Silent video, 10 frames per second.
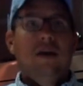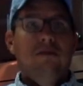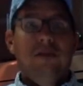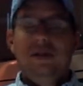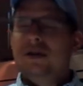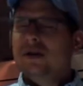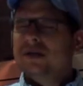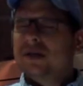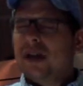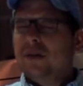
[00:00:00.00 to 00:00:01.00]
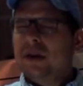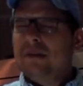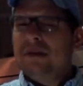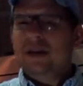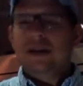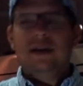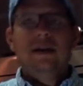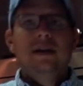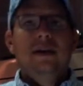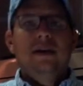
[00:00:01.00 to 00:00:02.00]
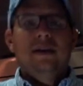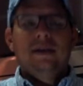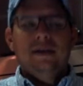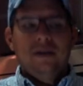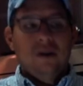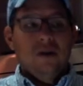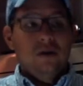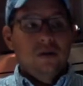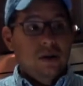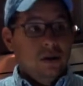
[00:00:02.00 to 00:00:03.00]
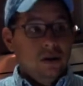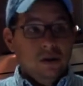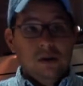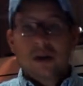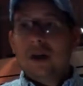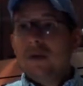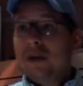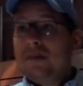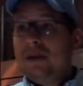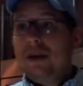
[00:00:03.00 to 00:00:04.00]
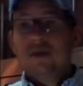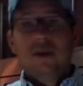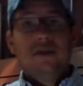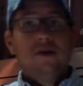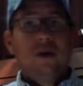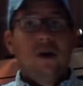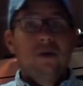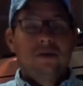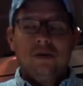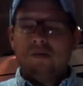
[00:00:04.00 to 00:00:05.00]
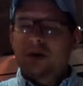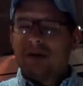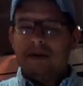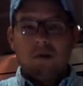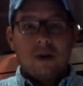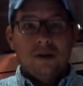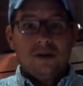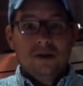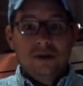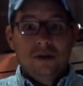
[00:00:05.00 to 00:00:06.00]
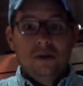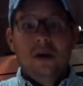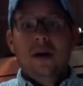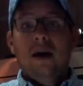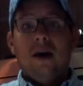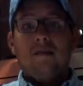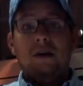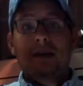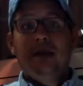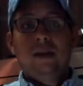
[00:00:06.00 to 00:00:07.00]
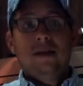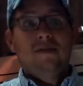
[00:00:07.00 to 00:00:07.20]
Please don't cite Wikipedia. You can look at Wikipedia and try to figure out what you want to do, but at the